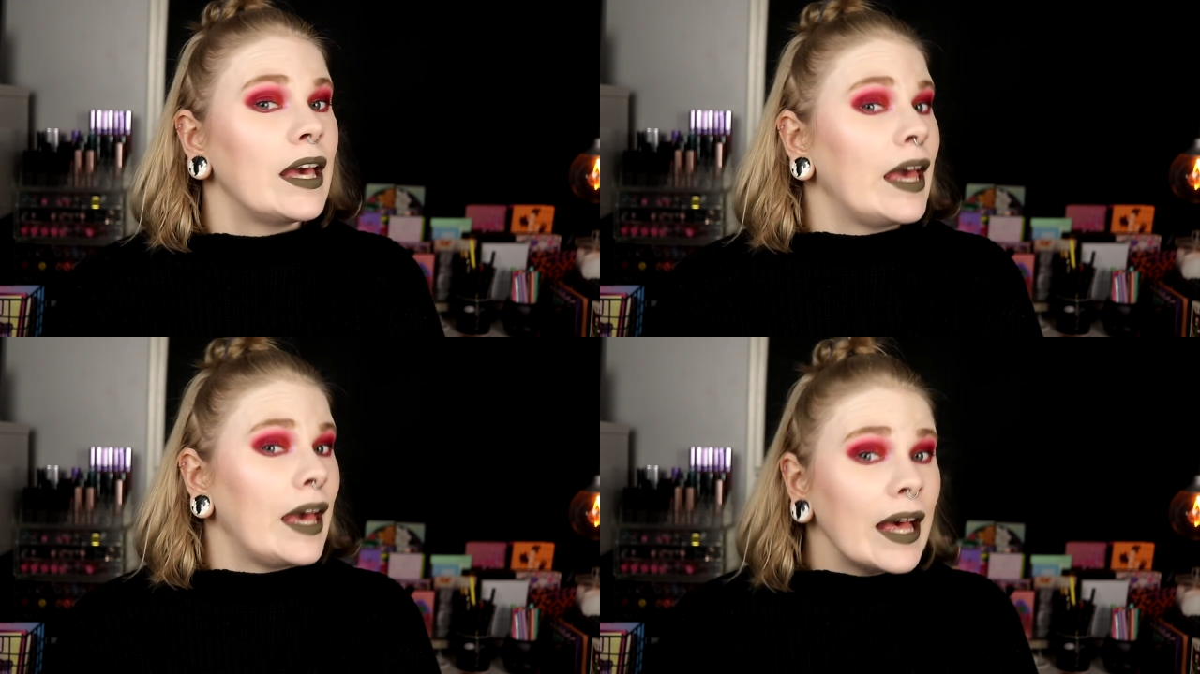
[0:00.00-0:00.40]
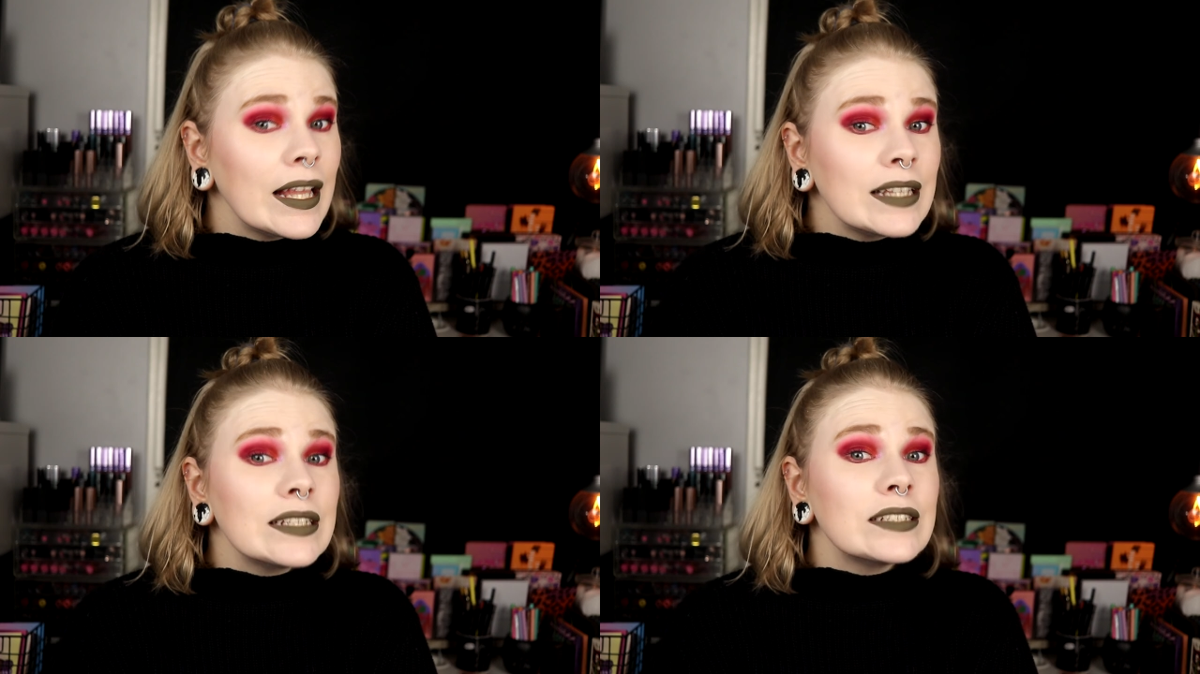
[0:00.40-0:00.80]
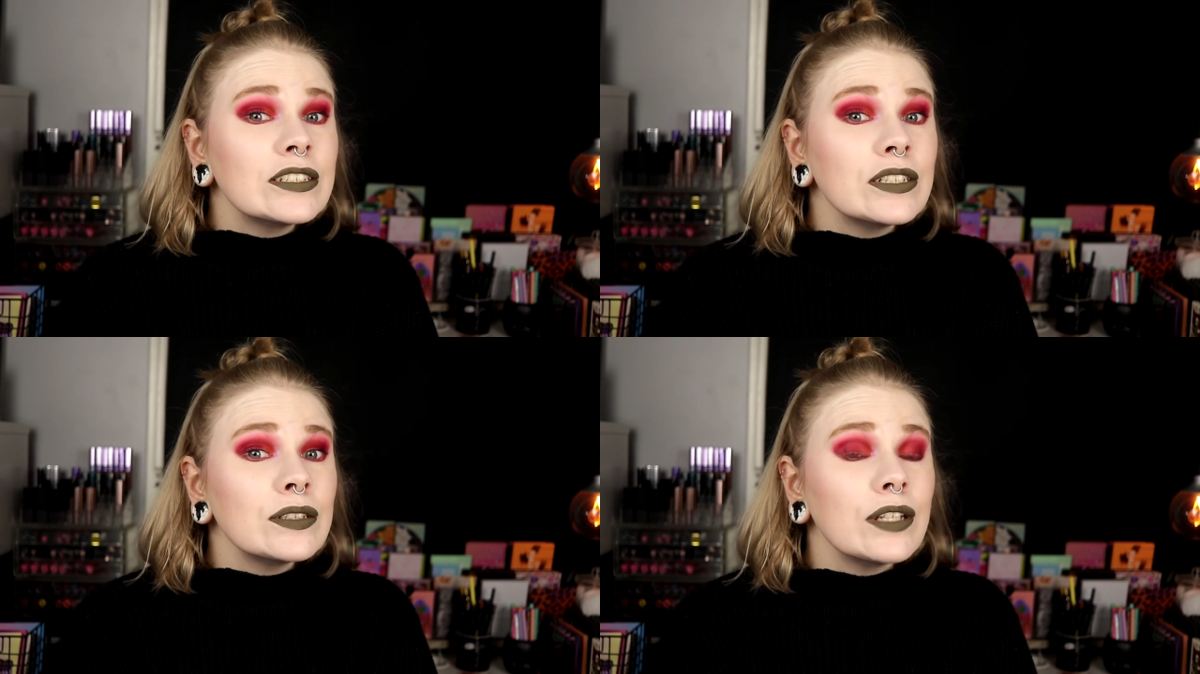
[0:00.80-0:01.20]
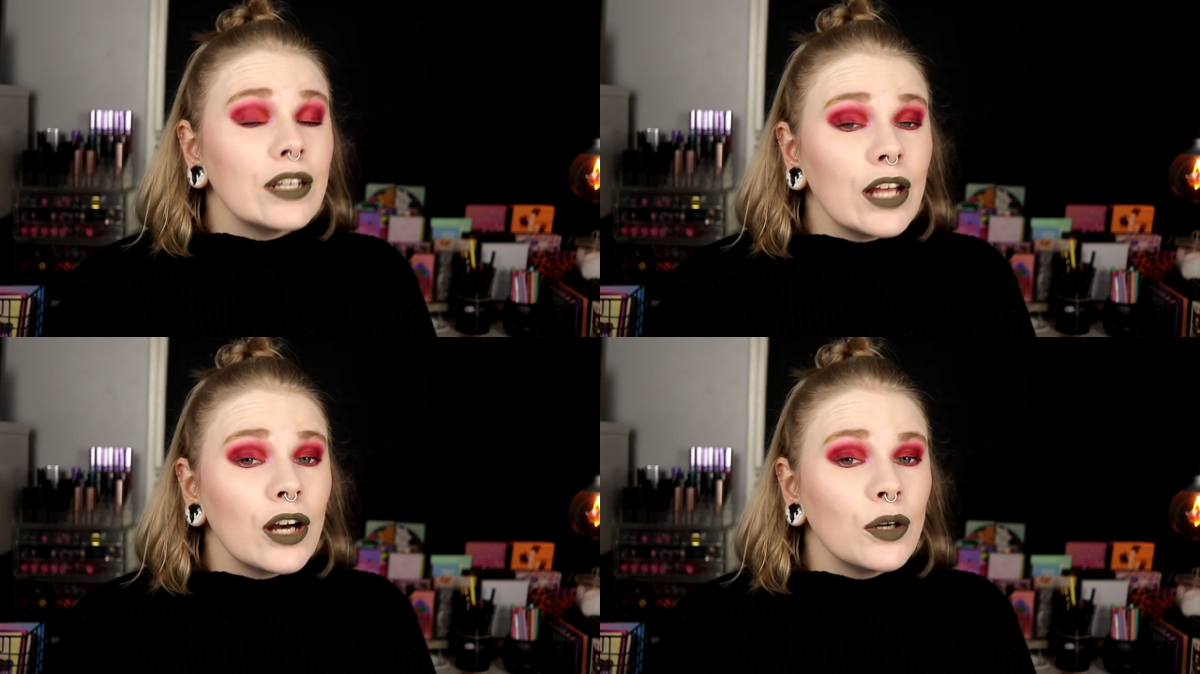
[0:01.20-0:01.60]
hell to you
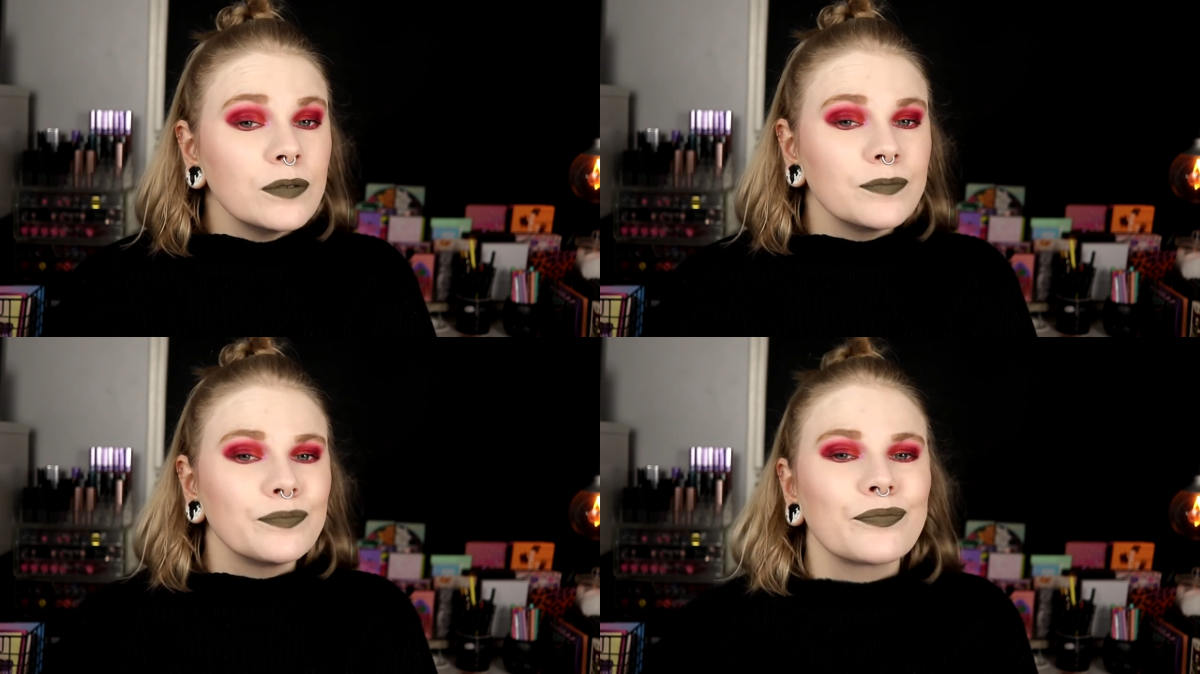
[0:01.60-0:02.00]
know.